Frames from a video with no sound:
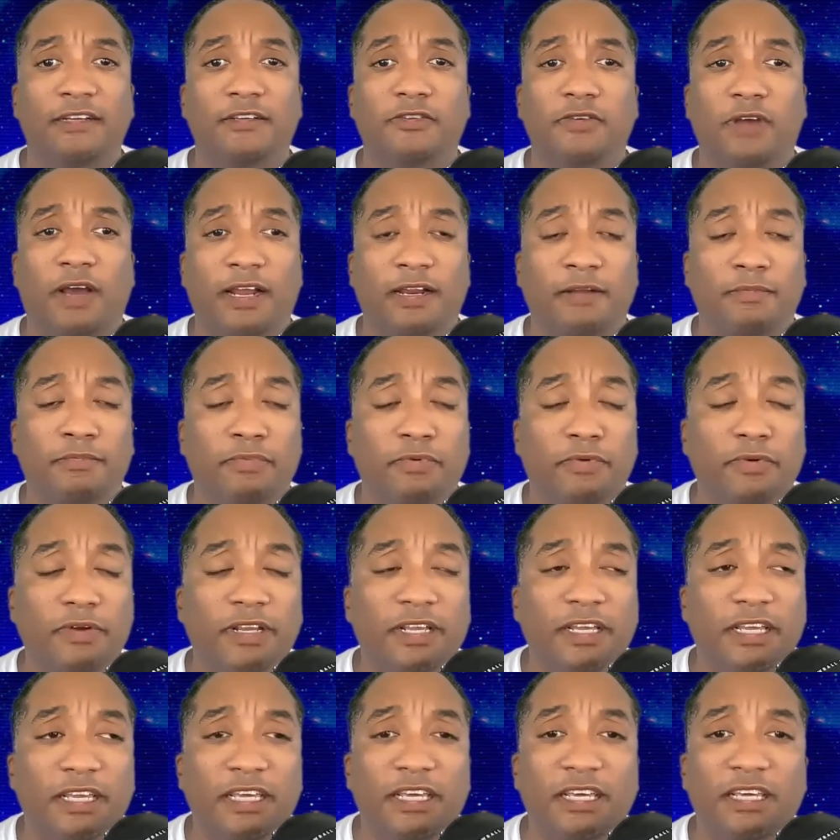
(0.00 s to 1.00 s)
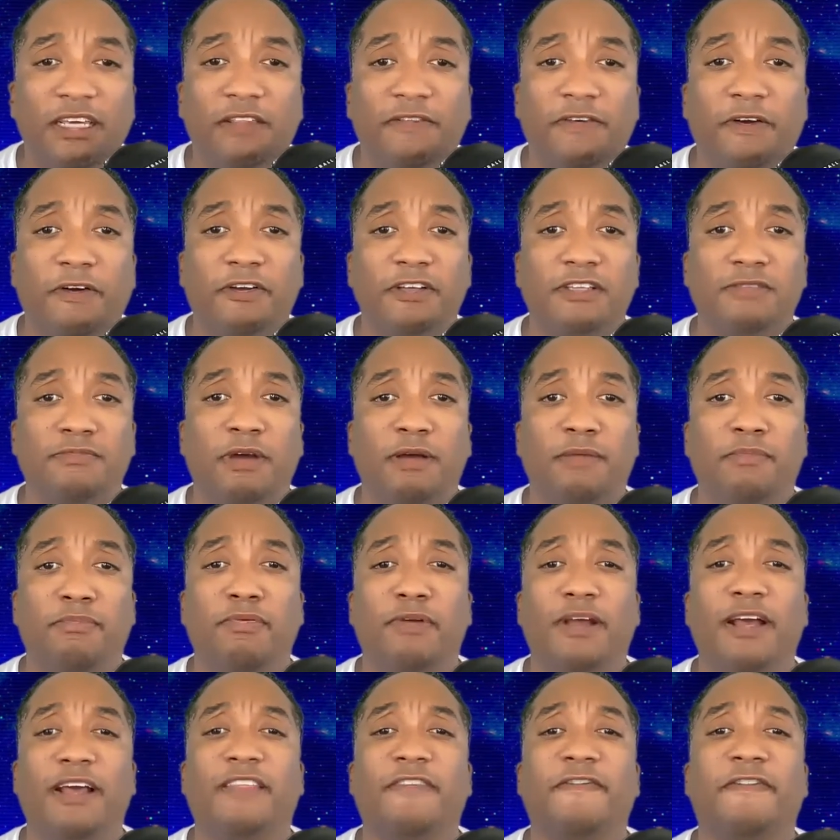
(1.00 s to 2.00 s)
trying to breathe, focus my
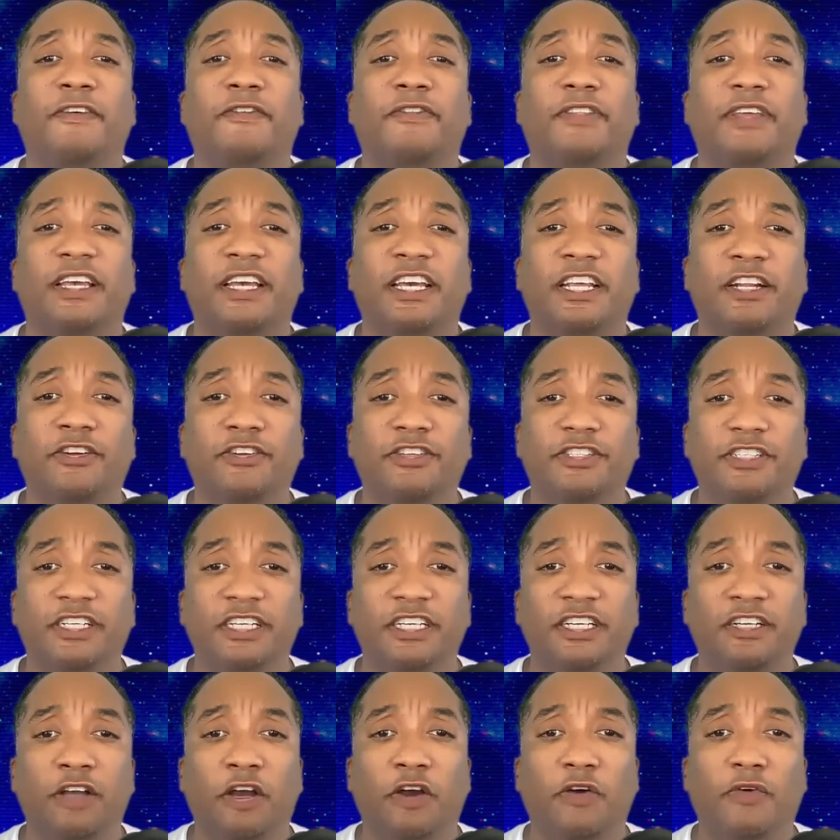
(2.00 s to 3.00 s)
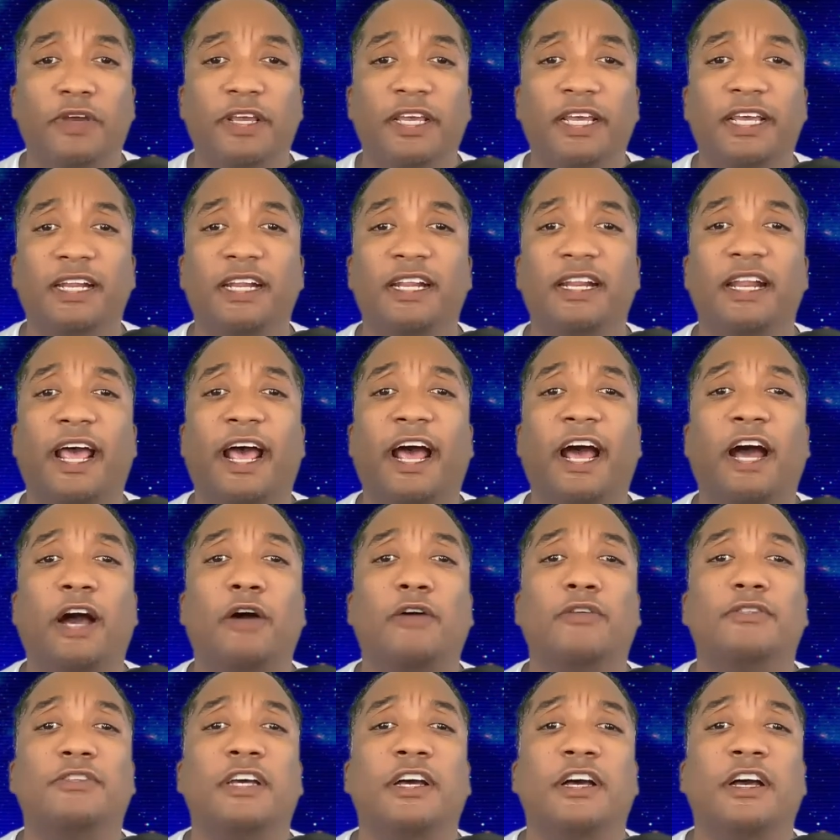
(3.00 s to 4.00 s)
breath, feel the energy go in and
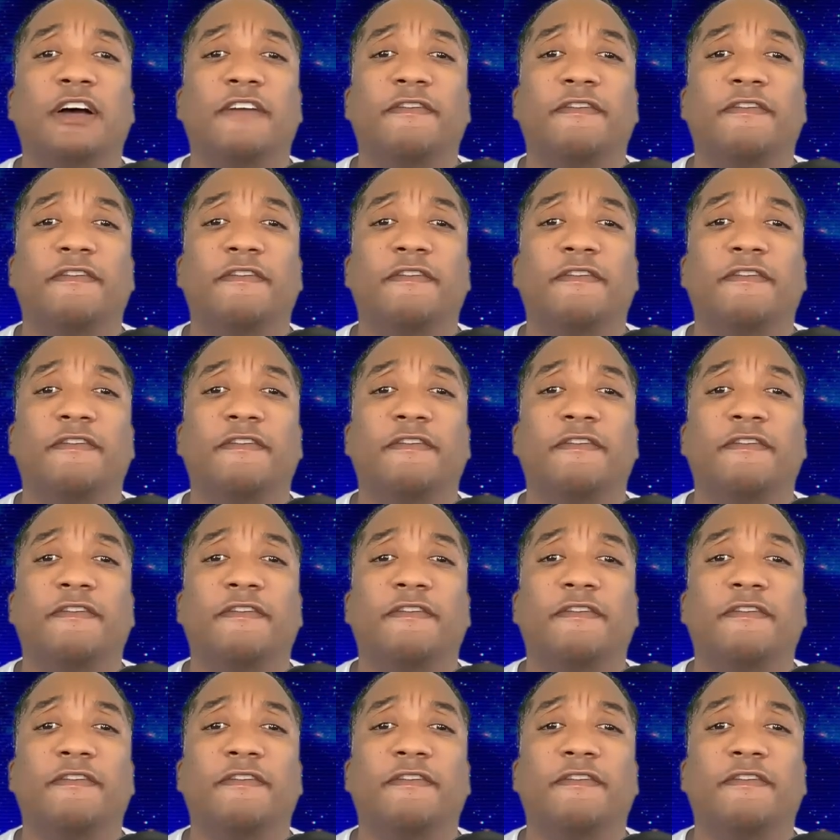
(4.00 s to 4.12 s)
out,